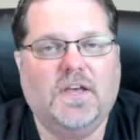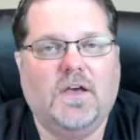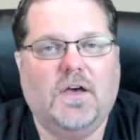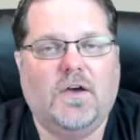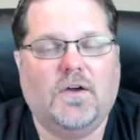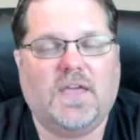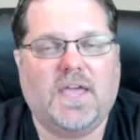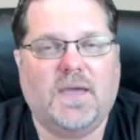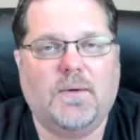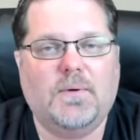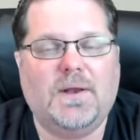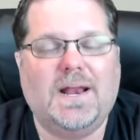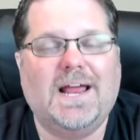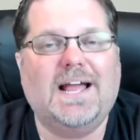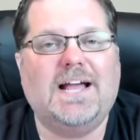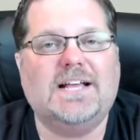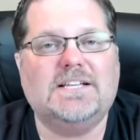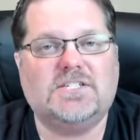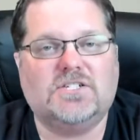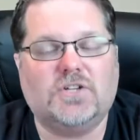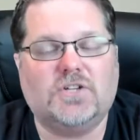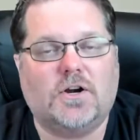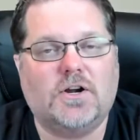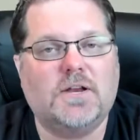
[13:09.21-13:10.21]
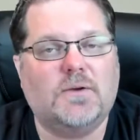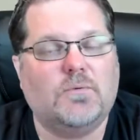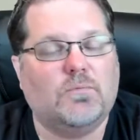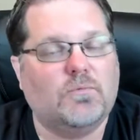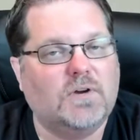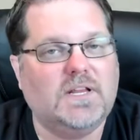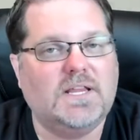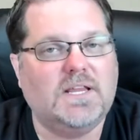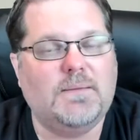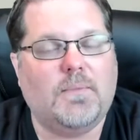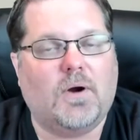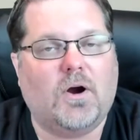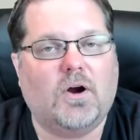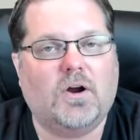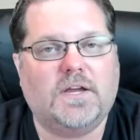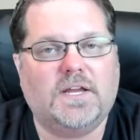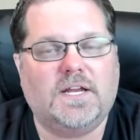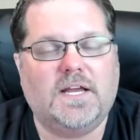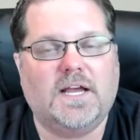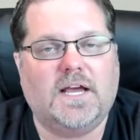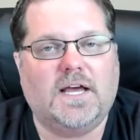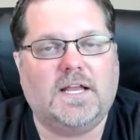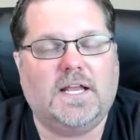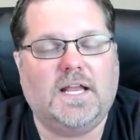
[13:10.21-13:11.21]
Okay, when I got started really
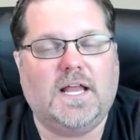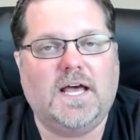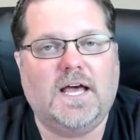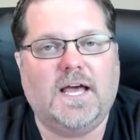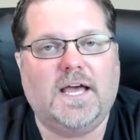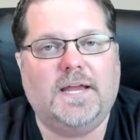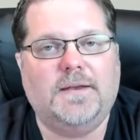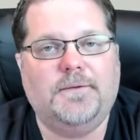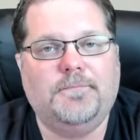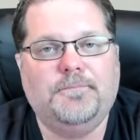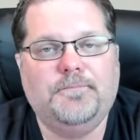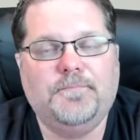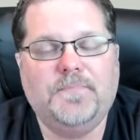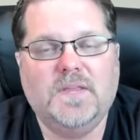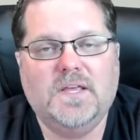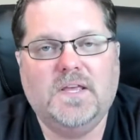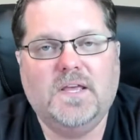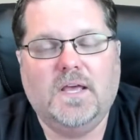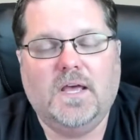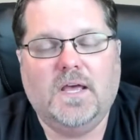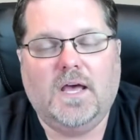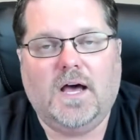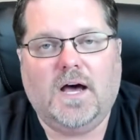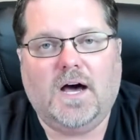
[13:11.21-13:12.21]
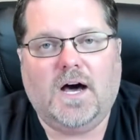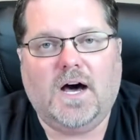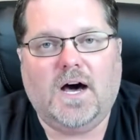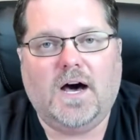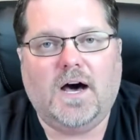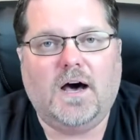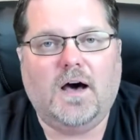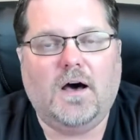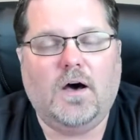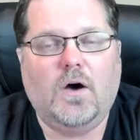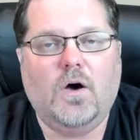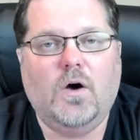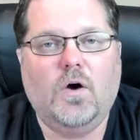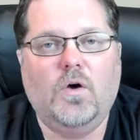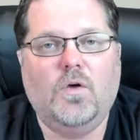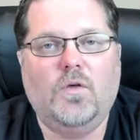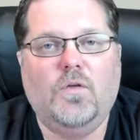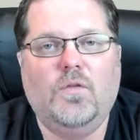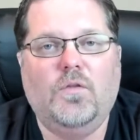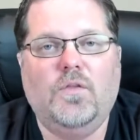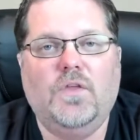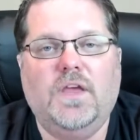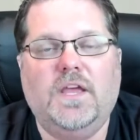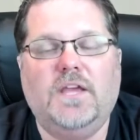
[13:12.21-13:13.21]
marketing online,
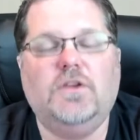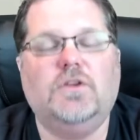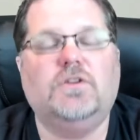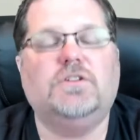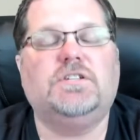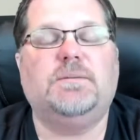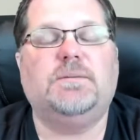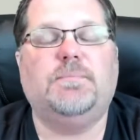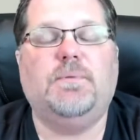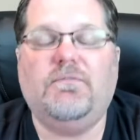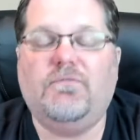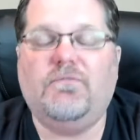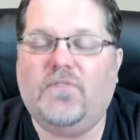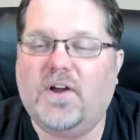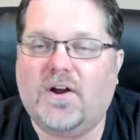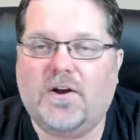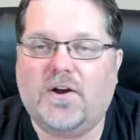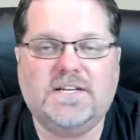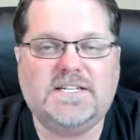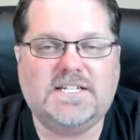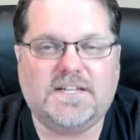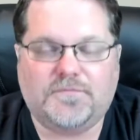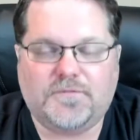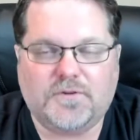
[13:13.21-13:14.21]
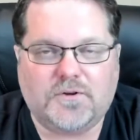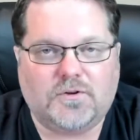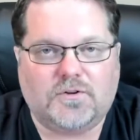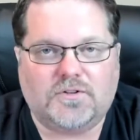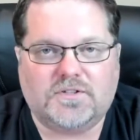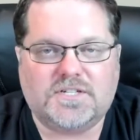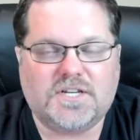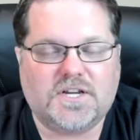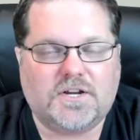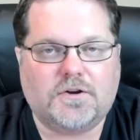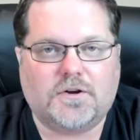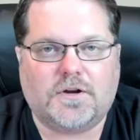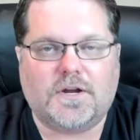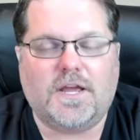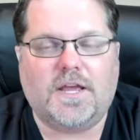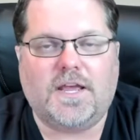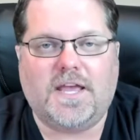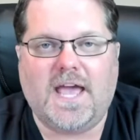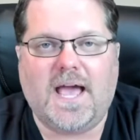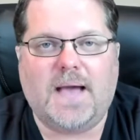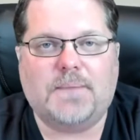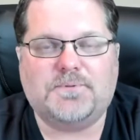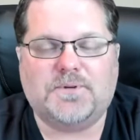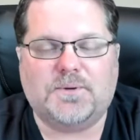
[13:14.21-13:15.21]
it used to be very difficult to create
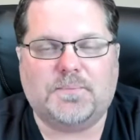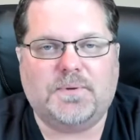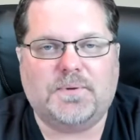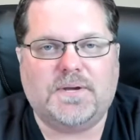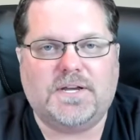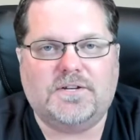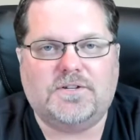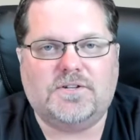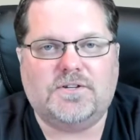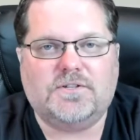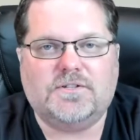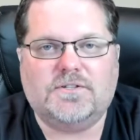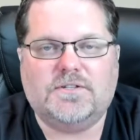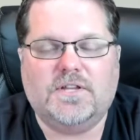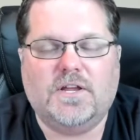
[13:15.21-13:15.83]
capture pages.